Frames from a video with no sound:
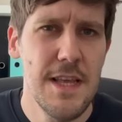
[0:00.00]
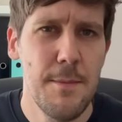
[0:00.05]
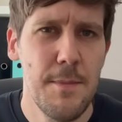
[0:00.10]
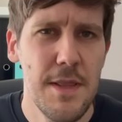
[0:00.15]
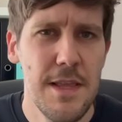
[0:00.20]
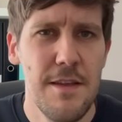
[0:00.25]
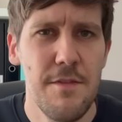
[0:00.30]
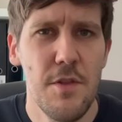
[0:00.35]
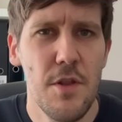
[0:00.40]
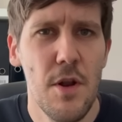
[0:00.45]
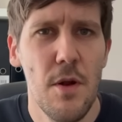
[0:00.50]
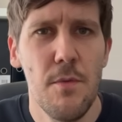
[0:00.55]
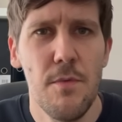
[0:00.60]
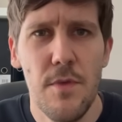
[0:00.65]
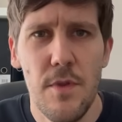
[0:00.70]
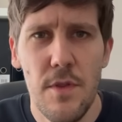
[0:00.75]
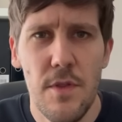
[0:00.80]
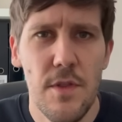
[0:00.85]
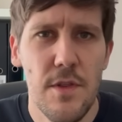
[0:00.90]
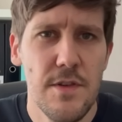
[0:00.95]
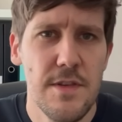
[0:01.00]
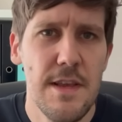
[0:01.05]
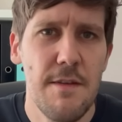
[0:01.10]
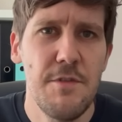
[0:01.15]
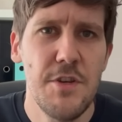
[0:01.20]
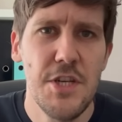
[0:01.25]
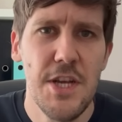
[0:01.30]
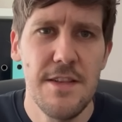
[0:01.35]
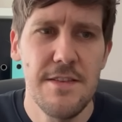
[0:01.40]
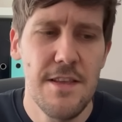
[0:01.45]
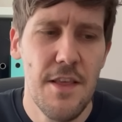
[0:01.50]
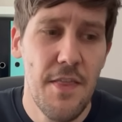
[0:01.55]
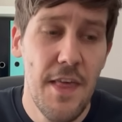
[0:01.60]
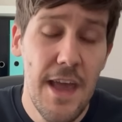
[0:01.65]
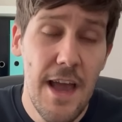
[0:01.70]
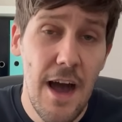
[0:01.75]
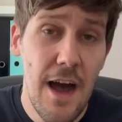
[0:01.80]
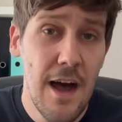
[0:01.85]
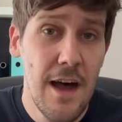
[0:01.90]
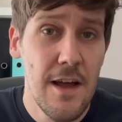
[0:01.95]
I believe you know there's every chance that
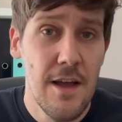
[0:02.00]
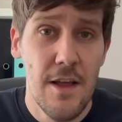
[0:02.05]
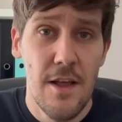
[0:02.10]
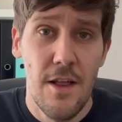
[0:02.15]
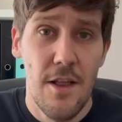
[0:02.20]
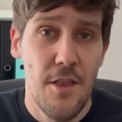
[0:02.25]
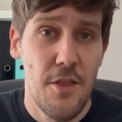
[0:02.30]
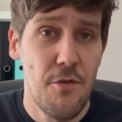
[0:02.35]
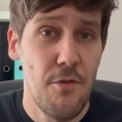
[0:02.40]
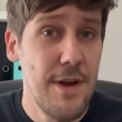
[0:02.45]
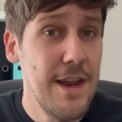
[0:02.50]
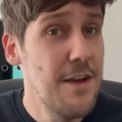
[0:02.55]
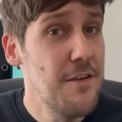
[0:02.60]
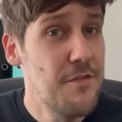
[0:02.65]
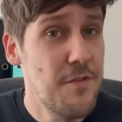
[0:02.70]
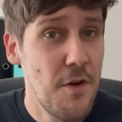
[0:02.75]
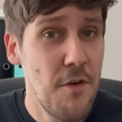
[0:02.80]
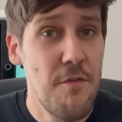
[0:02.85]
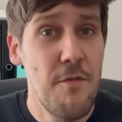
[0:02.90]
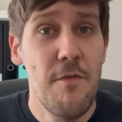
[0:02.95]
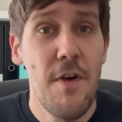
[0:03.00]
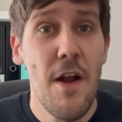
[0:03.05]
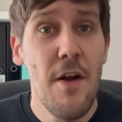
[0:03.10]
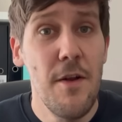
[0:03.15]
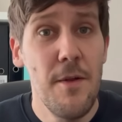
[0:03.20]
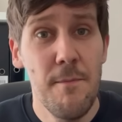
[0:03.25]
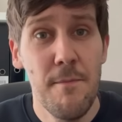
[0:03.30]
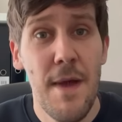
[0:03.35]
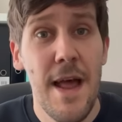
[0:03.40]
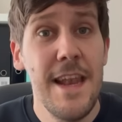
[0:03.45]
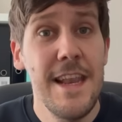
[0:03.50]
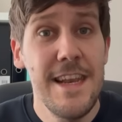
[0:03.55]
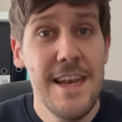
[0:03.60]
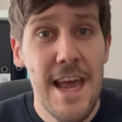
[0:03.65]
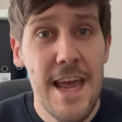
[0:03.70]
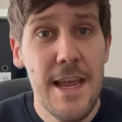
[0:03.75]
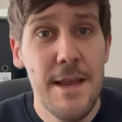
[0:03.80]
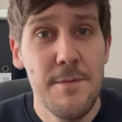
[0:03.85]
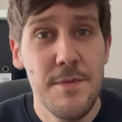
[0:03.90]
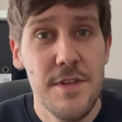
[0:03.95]
they are three of, of, very many
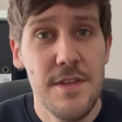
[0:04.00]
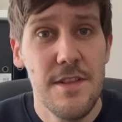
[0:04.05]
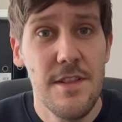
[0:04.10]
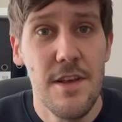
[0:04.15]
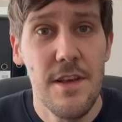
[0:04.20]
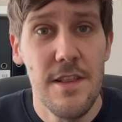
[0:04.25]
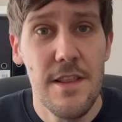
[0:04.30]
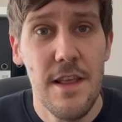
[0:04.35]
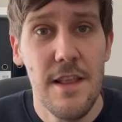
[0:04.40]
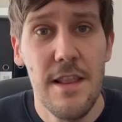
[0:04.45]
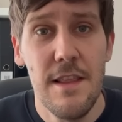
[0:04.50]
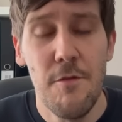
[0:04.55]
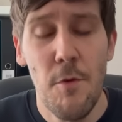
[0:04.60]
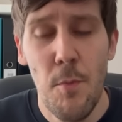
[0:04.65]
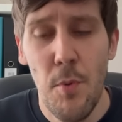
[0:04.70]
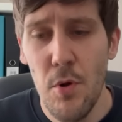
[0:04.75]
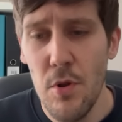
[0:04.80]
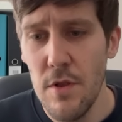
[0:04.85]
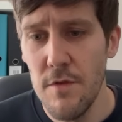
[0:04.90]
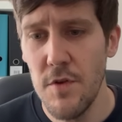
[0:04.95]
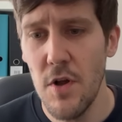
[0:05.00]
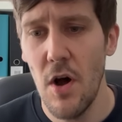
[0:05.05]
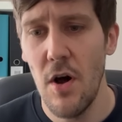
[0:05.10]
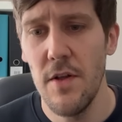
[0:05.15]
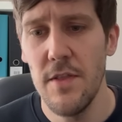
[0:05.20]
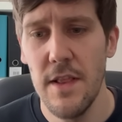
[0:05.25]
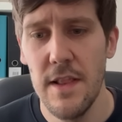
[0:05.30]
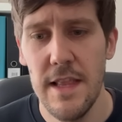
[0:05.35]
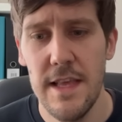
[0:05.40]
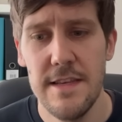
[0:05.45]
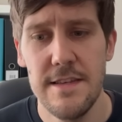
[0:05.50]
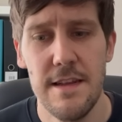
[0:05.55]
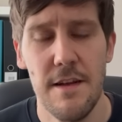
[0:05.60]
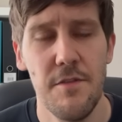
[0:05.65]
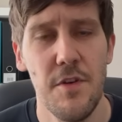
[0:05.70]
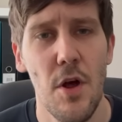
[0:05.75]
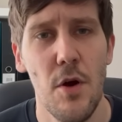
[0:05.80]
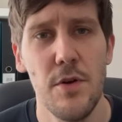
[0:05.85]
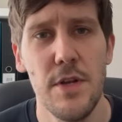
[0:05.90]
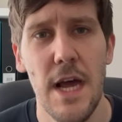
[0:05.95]
names that, that Liverpool have got on the list. I've
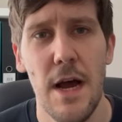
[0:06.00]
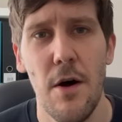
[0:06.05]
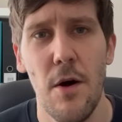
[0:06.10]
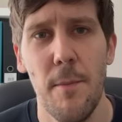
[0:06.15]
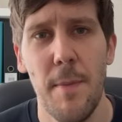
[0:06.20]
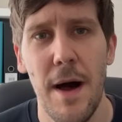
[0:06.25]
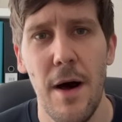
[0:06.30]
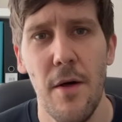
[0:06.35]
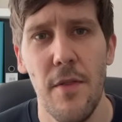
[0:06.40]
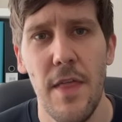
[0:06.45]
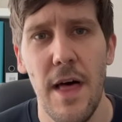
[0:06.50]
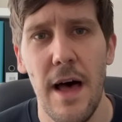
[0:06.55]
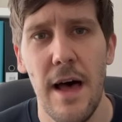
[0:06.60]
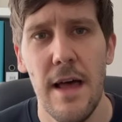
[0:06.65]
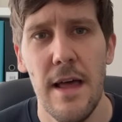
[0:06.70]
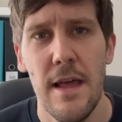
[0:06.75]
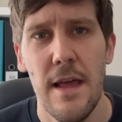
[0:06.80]
no doubt about that.